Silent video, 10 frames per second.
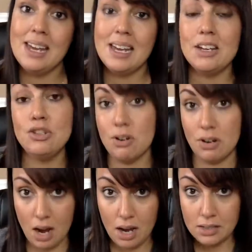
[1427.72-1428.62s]
in your
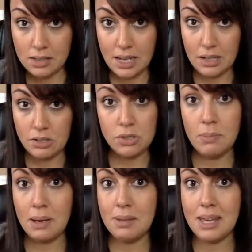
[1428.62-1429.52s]
content. So
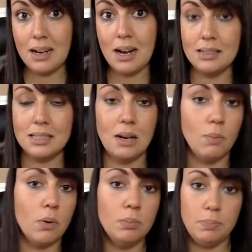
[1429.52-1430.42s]
maybe that content
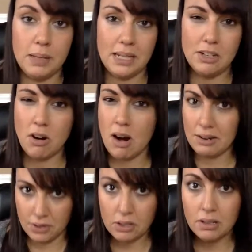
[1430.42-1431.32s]
won't be your
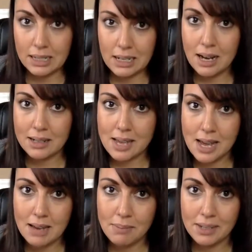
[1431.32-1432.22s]
evergreen
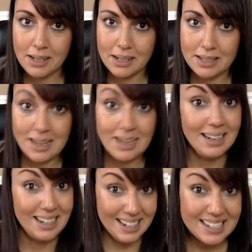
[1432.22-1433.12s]
content because
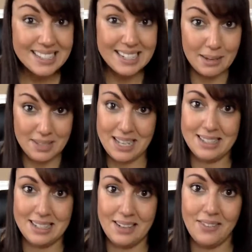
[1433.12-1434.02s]
it is time
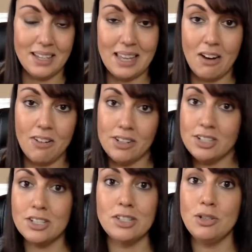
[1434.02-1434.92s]
sensitive. Like that Orange
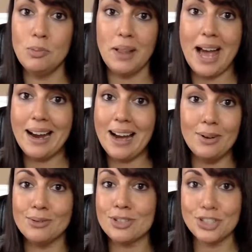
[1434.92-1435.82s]
is the New Black, I
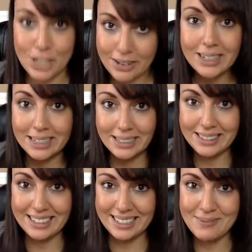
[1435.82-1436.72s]
don't share
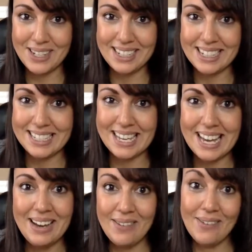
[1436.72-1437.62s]
it because
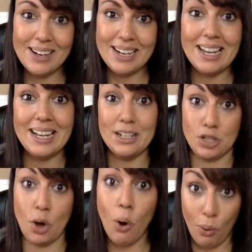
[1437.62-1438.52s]
one, it's
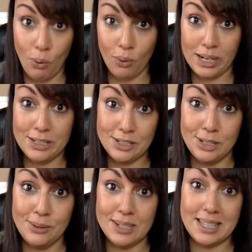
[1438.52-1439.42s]
old, and
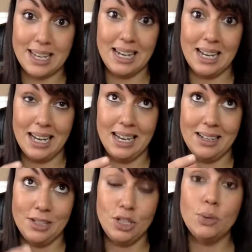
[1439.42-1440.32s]
two, it's like
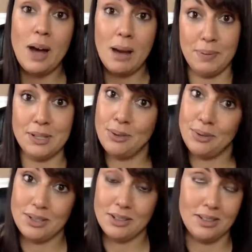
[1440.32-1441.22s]
2
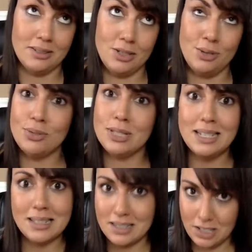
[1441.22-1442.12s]
episodes or 2
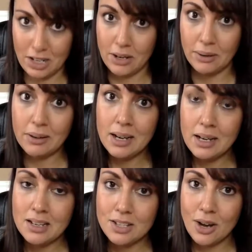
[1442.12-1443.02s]
seasons ago.
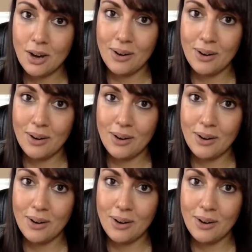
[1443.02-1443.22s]
So